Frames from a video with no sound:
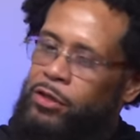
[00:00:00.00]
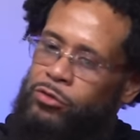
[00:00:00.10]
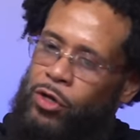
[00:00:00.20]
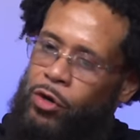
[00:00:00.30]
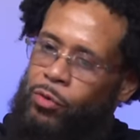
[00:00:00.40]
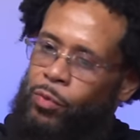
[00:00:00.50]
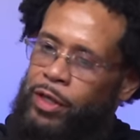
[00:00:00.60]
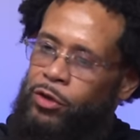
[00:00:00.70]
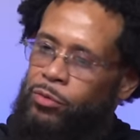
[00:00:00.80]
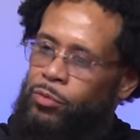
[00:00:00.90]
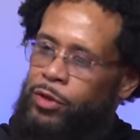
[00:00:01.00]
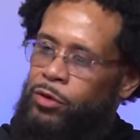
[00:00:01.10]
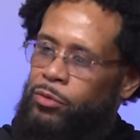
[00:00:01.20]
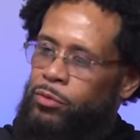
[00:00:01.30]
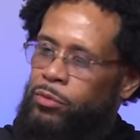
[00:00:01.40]
So when you when
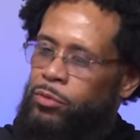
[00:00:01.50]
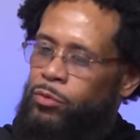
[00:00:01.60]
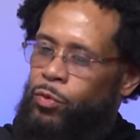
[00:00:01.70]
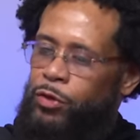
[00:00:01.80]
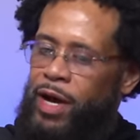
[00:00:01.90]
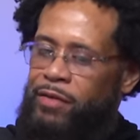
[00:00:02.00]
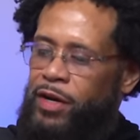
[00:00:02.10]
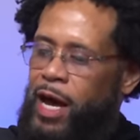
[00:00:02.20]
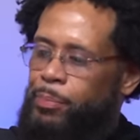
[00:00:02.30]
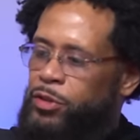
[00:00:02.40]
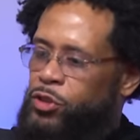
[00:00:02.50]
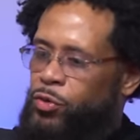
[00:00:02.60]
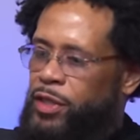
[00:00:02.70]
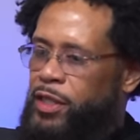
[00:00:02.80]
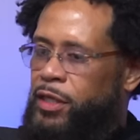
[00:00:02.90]
you when you have an
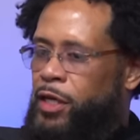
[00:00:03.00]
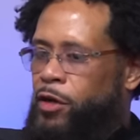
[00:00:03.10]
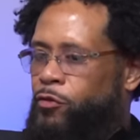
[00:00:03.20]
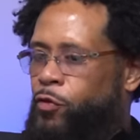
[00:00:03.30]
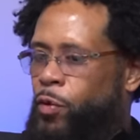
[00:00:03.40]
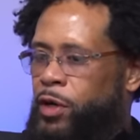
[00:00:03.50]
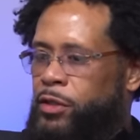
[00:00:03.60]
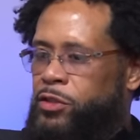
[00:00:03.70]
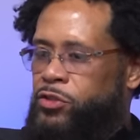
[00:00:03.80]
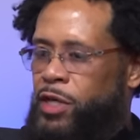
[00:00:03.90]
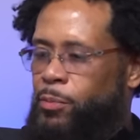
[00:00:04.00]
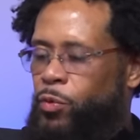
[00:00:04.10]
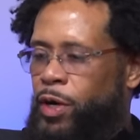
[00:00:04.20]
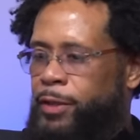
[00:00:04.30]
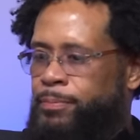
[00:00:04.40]
opportunity for someone